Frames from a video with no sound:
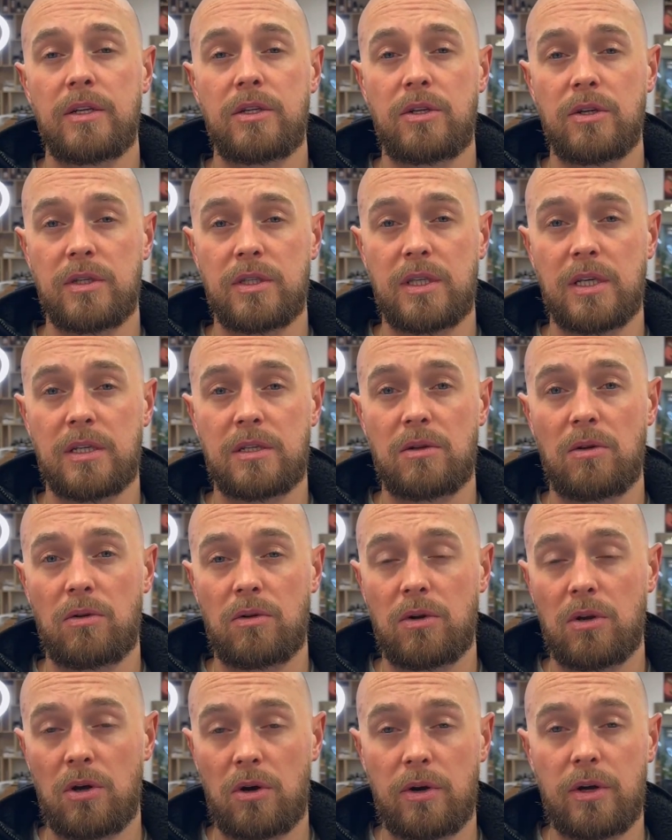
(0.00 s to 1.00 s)
Does this
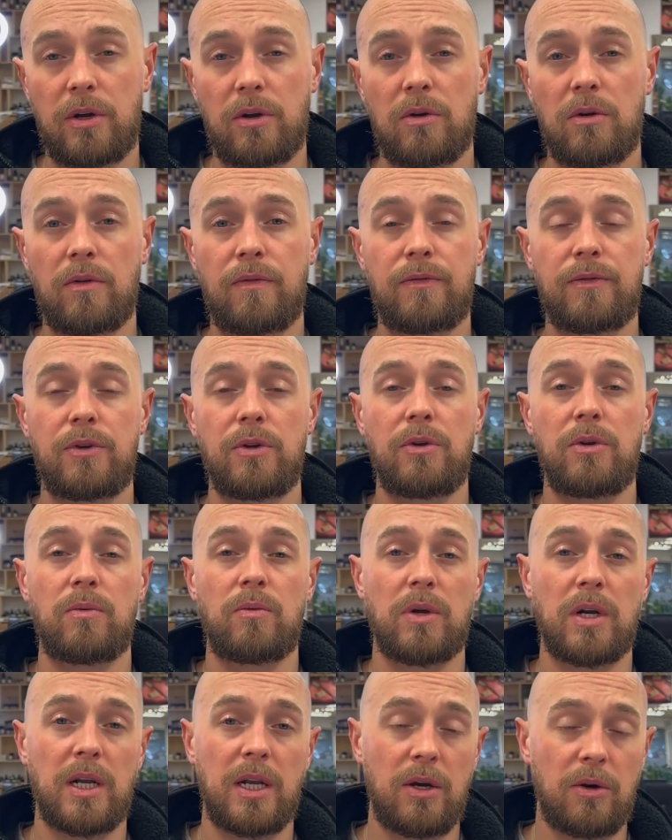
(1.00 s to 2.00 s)
look long enough? Do you
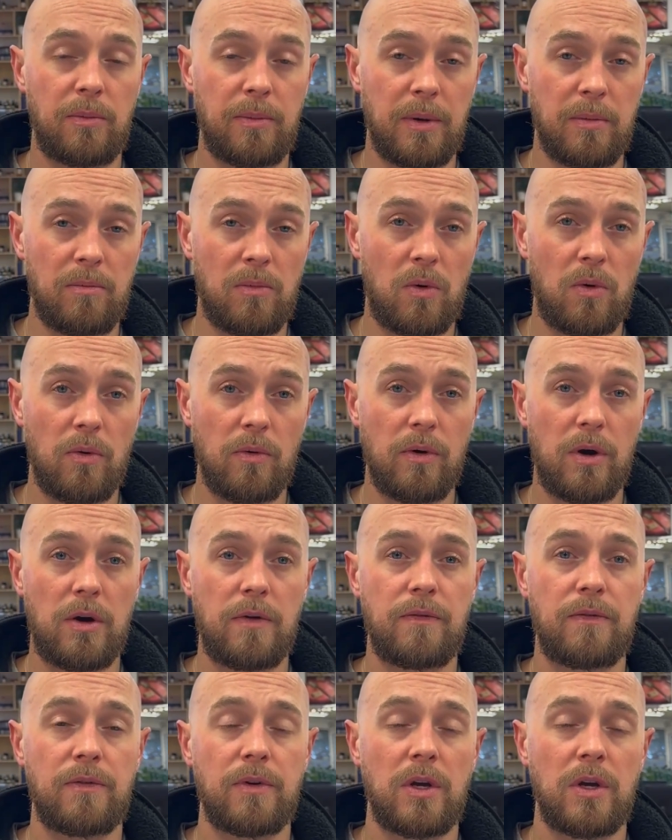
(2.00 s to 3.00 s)
want a little bit more
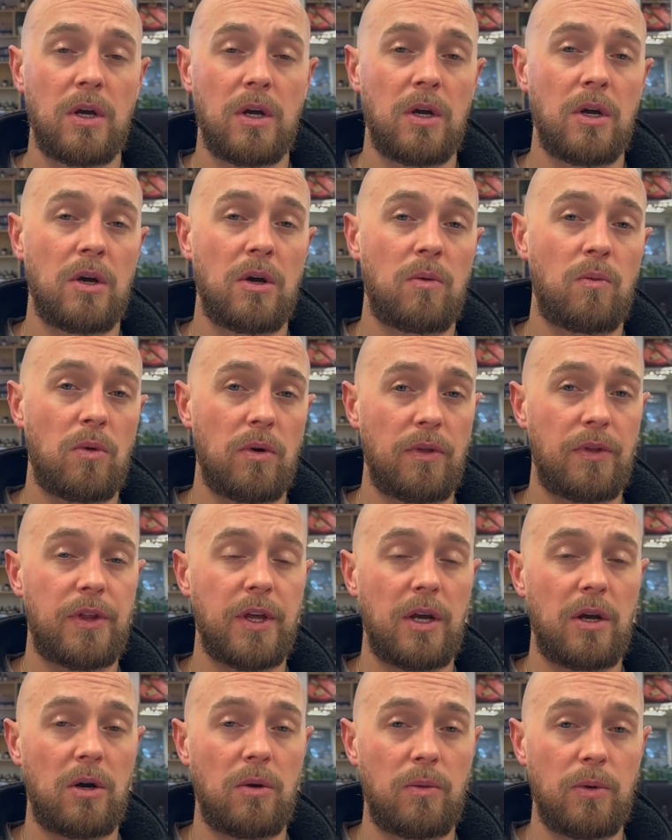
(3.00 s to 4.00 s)
off? One
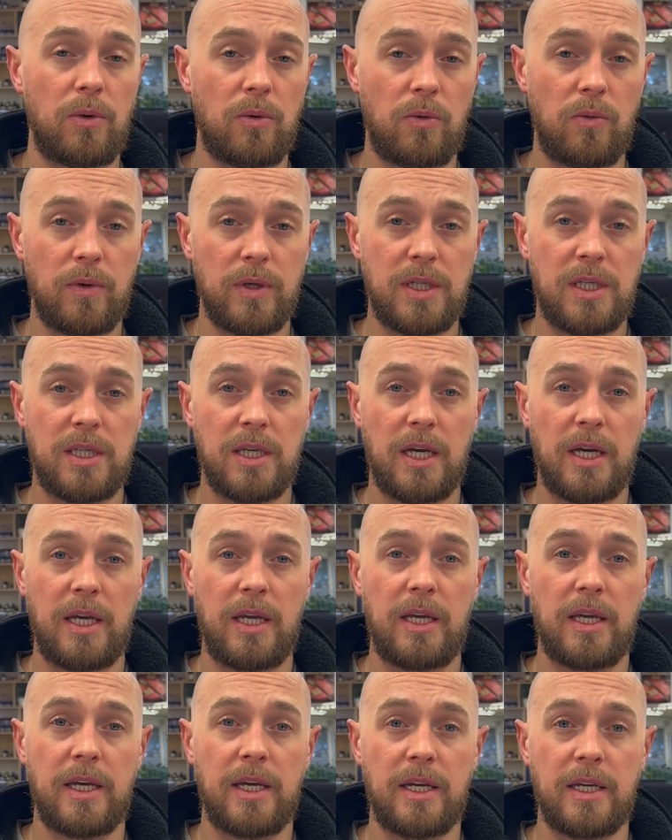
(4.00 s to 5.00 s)
thing I would always
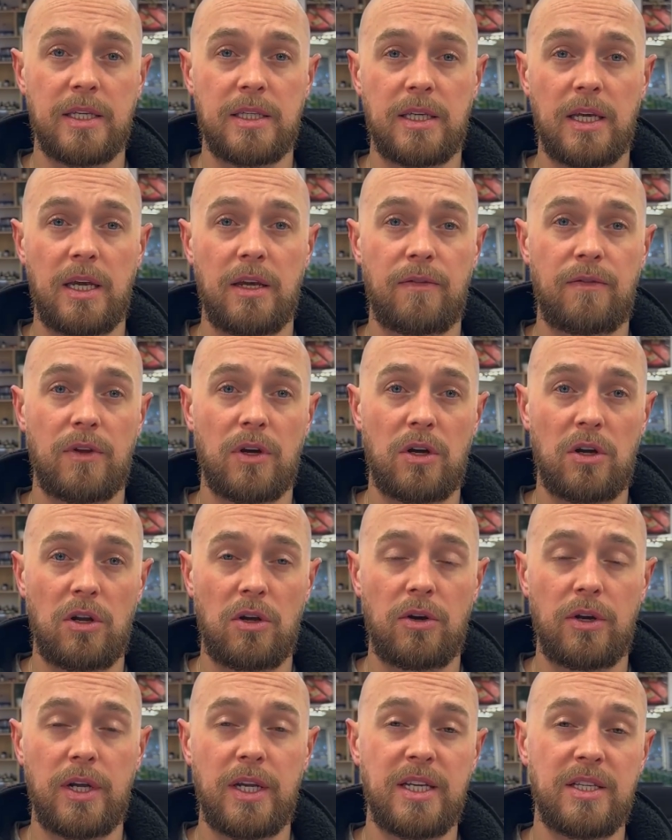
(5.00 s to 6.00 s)
say is, if the
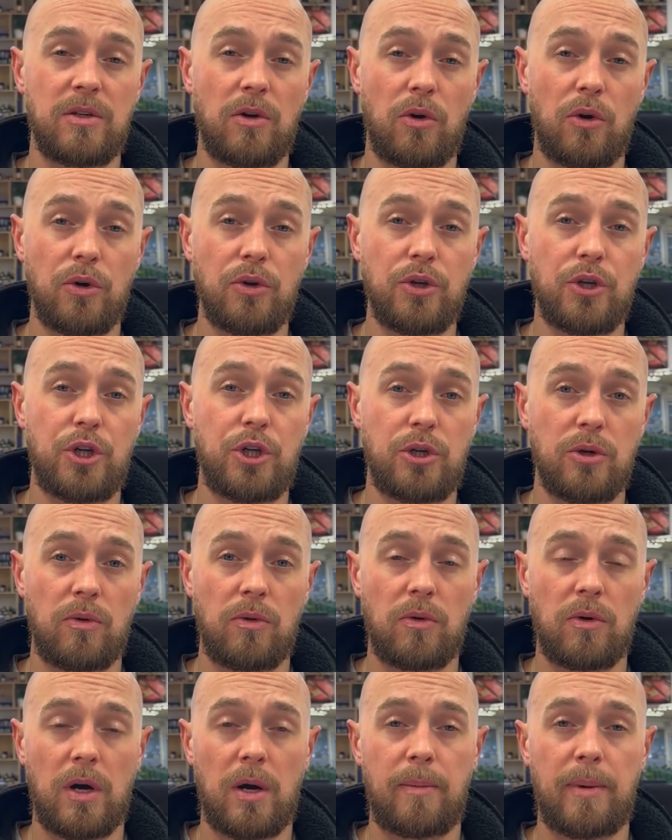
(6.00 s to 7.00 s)
client is
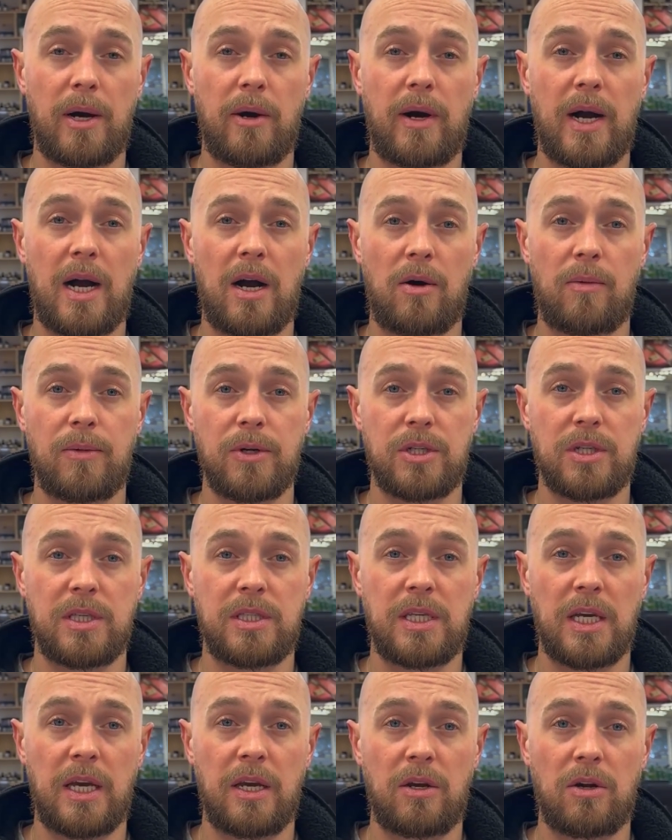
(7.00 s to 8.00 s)
unsure about how much to
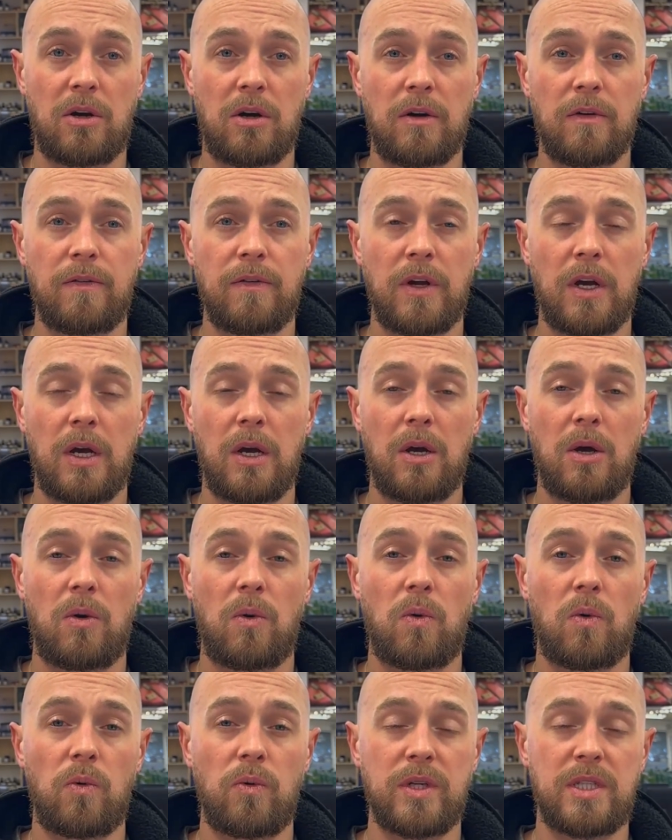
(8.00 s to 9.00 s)
take off,
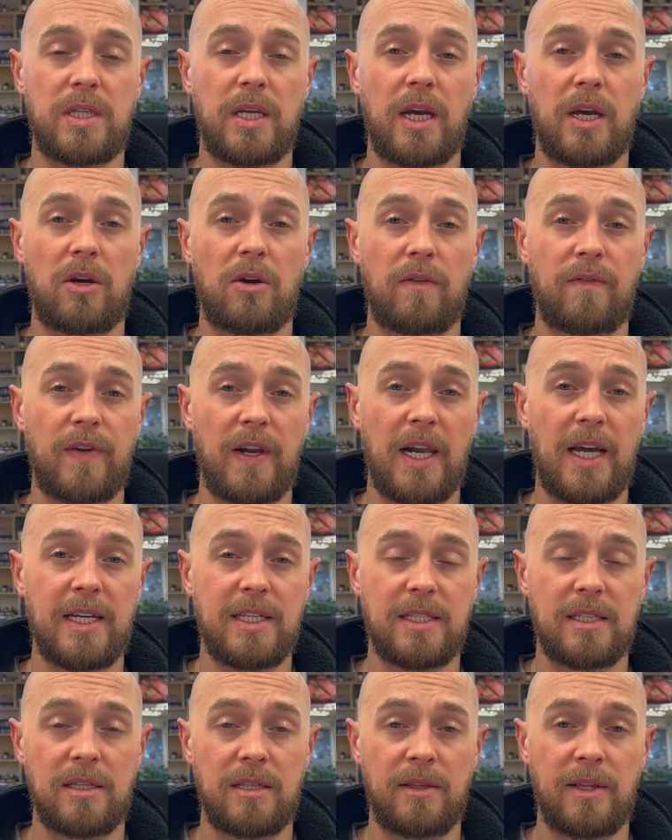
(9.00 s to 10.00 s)
always take off
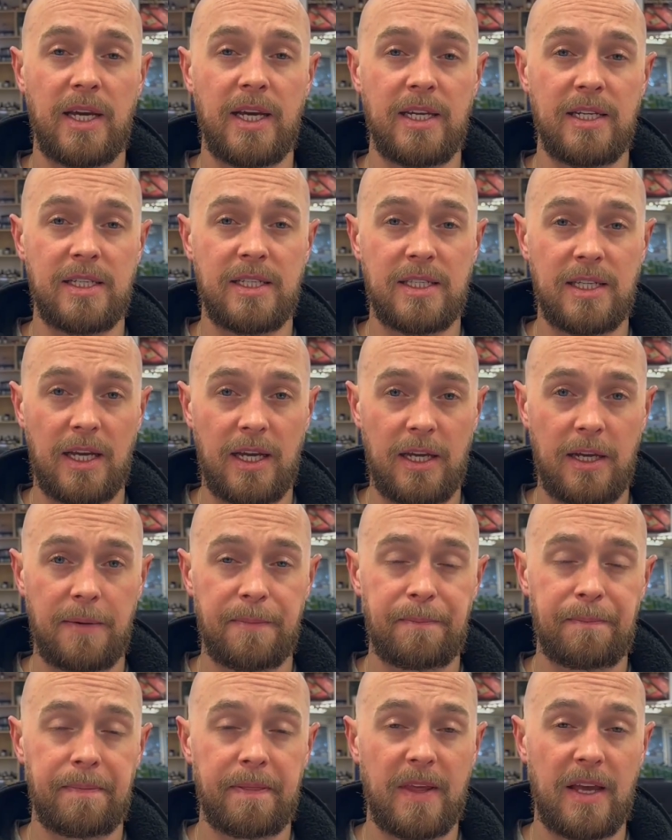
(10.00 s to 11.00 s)
less than they say,
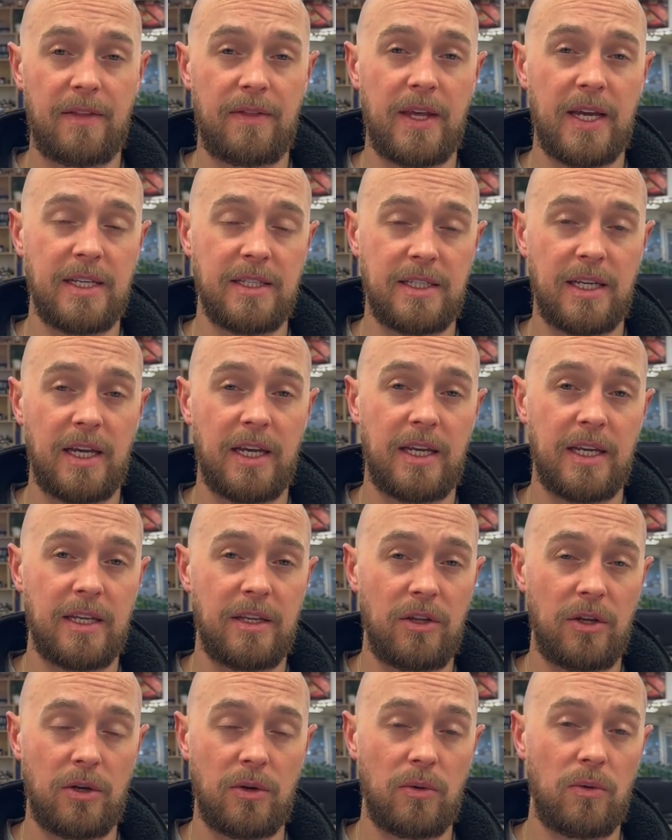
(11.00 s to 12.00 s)
and then take it.
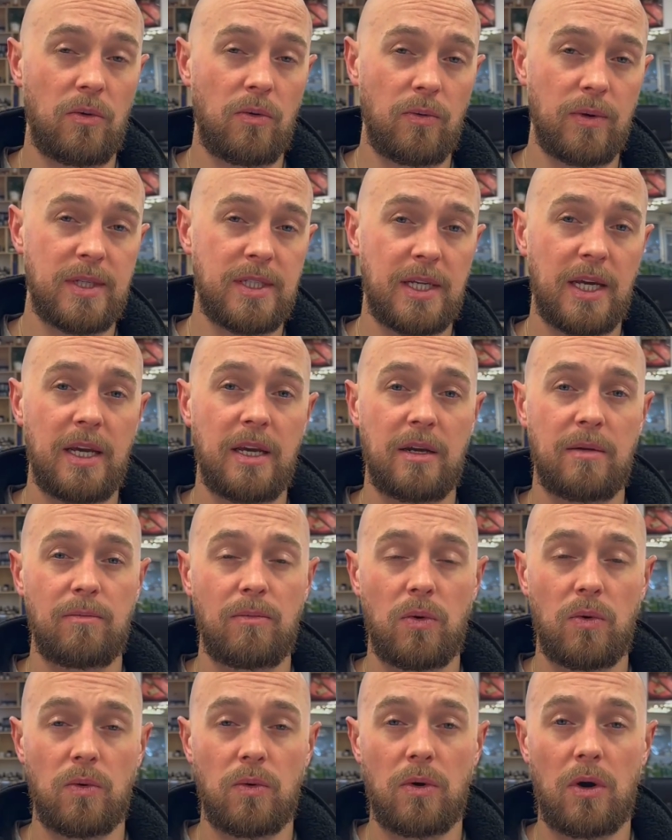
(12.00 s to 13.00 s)
You can always take
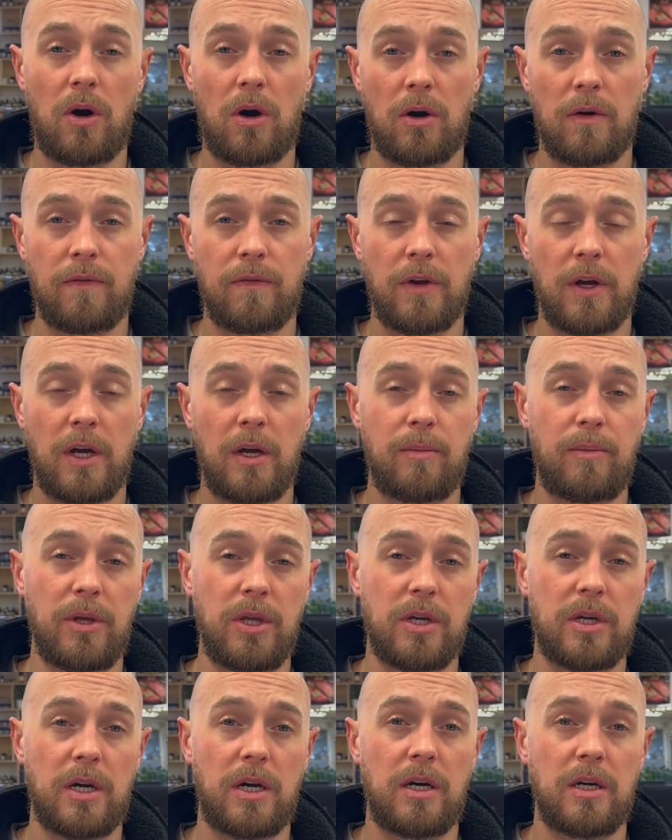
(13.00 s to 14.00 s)
more off, but
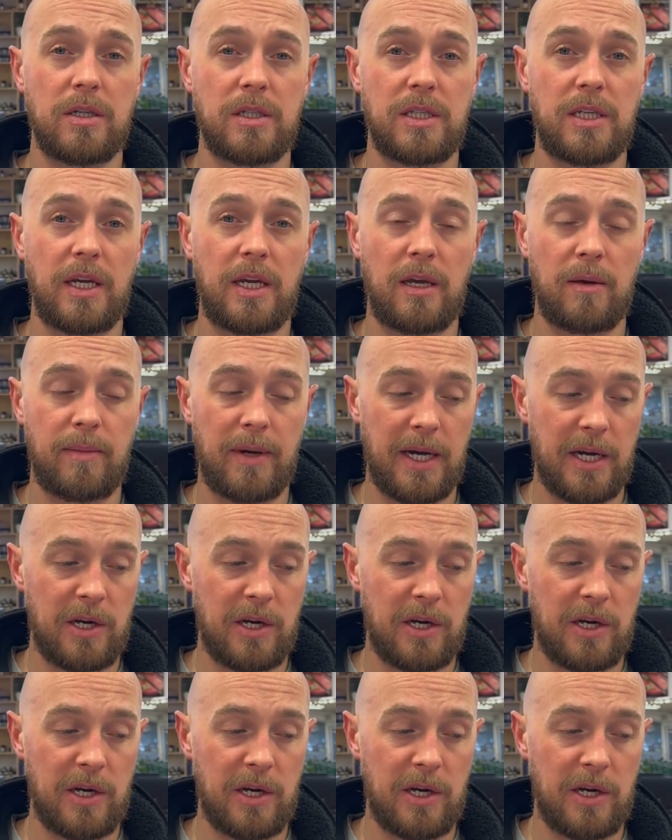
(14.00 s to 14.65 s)
you can't stick it back